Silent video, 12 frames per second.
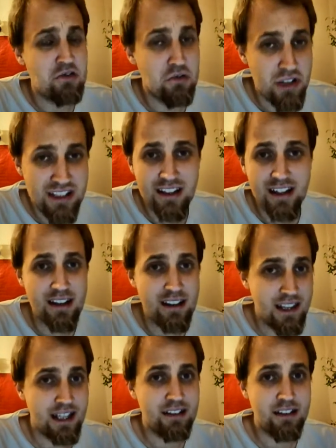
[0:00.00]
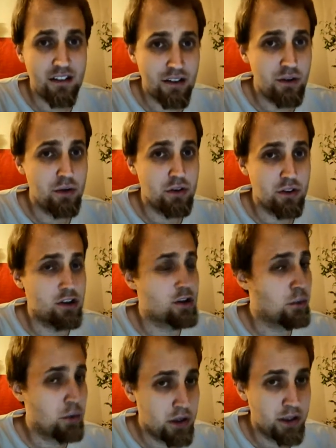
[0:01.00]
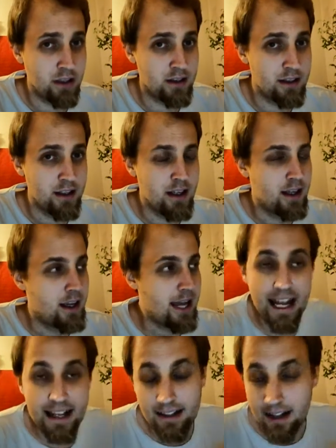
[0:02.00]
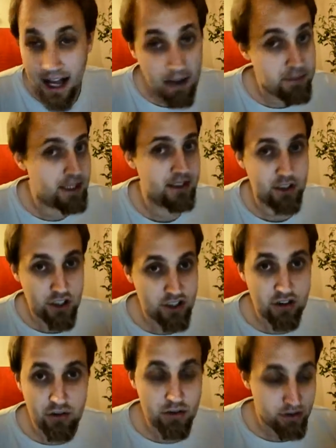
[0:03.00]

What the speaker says: risky thing to do to a world. And, I mean, just to